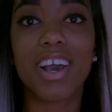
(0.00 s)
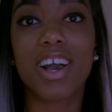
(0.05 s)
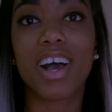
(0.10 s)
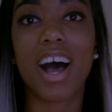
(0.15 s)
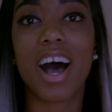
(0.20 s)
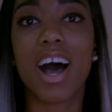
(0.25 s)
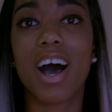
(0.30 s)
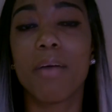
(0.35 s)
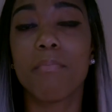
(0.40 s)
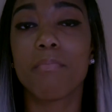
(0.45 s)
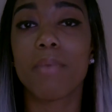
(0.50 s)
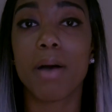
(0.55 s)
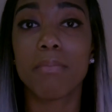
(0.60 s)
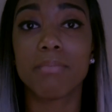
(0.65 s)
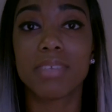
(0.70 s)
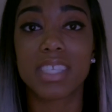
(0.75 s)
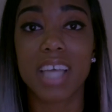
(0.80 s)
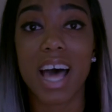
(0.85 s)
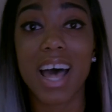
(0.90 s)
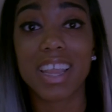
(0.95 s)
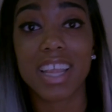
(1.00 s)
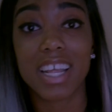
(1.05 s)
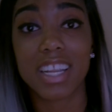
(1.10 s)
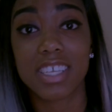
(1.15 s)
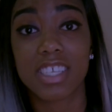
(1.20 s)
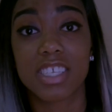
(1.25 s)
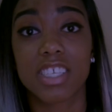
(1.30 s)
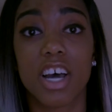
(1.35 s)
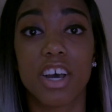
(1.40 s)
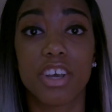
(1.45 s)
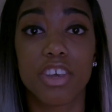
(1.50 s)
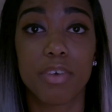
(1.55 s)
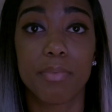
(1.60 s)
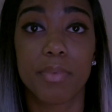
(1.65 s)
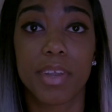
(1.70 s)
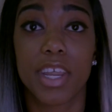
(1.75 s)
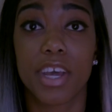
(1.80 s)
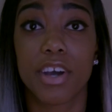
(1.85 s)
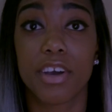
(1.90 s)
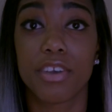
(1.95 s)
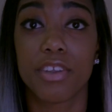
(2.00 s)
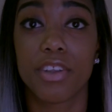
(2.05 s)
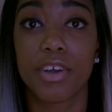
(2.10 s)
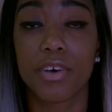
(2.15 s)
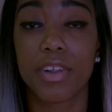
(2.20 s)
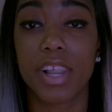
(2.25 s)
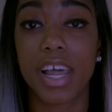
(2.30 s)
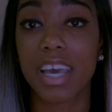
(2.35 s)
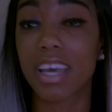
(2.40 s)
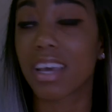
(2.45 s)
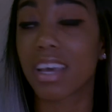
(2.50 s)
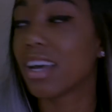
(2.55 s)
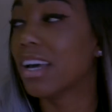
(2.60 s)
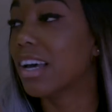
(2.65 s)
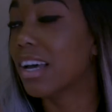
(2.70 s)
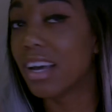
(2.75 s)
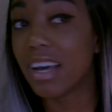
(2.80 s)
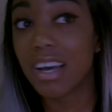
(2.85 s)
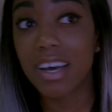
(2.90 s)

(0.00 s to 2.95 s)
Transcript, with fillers: Like, I'm sad that it's not human hair, you know, like...